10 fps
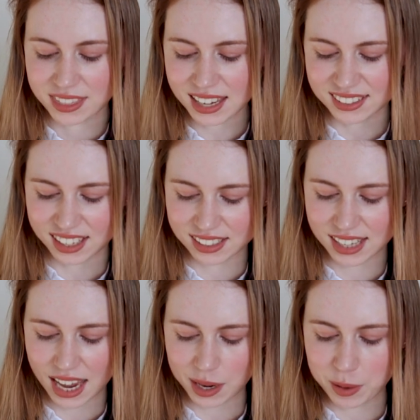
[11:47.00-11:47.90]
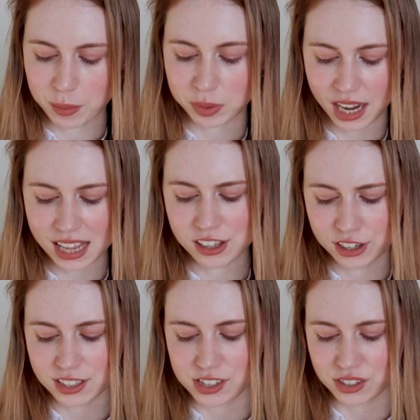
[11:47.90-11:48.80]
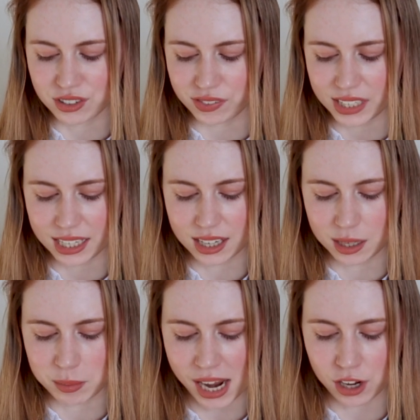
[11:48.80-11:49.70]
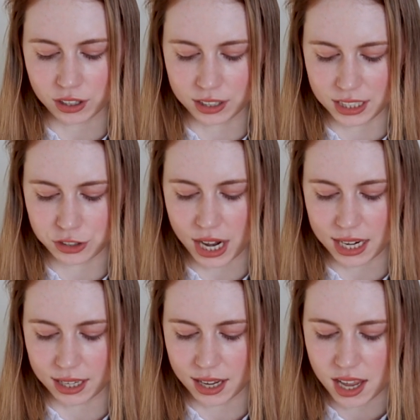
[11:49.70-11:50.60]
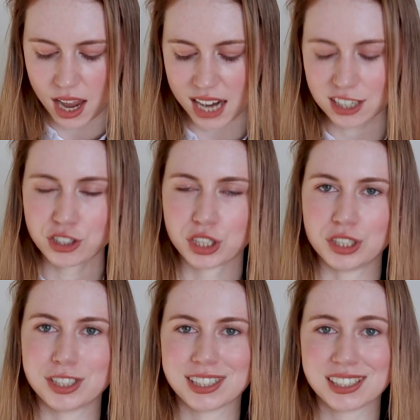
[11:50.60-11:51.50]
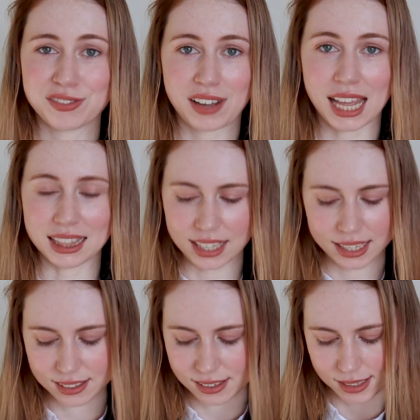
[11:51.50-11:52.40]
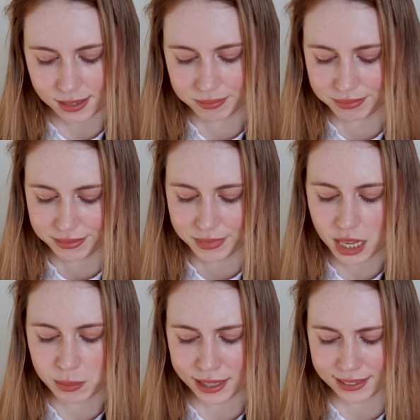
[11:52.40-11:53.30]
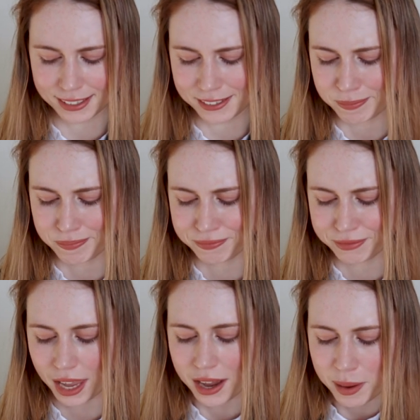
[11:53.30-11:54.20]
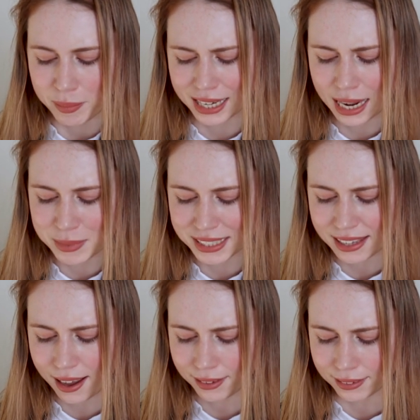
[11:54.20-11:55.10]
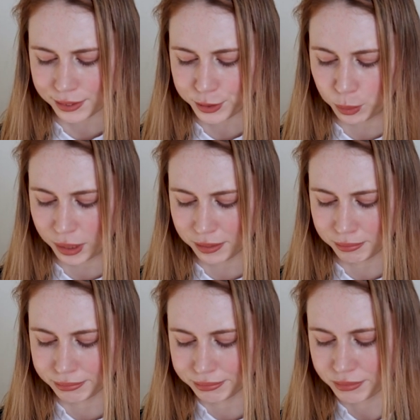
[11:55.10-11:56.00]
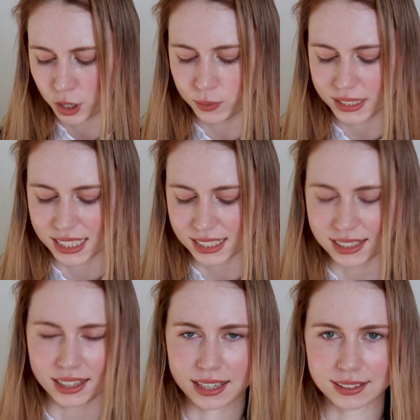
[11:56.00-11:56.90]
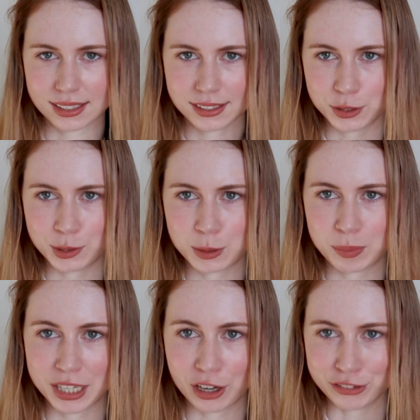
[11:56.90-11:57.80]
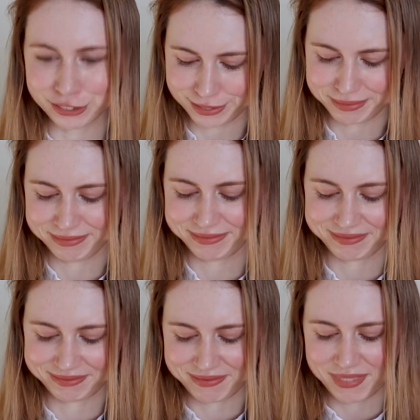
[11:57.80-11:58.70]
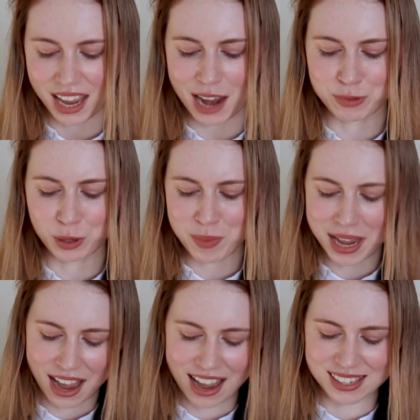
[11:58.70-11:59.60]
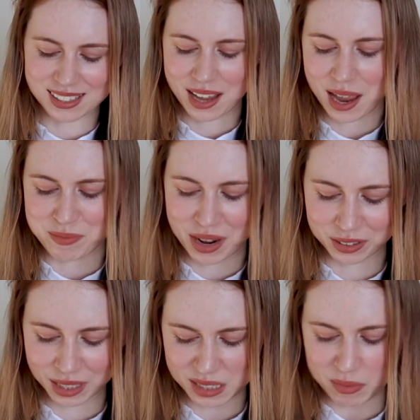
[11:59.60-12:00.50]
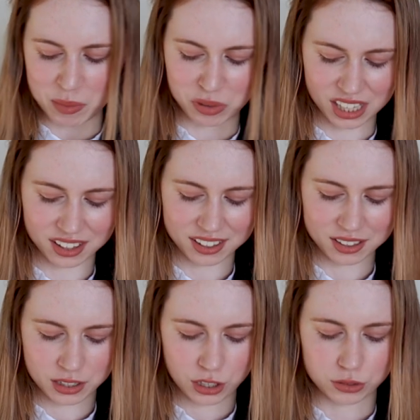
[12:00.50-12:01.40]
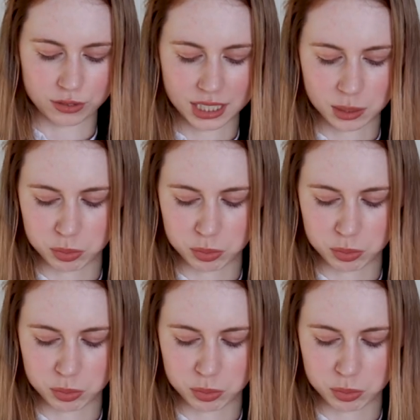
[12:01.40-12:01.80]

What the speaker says: "Thanks," I say, "but I learned to use a flare gun in my colony training. I can shoot just fine, Legolas." He blinks. "My name is Kull, human. Who is this Legolas you speak of?" I roll my eyes and mutter under my breath, "Read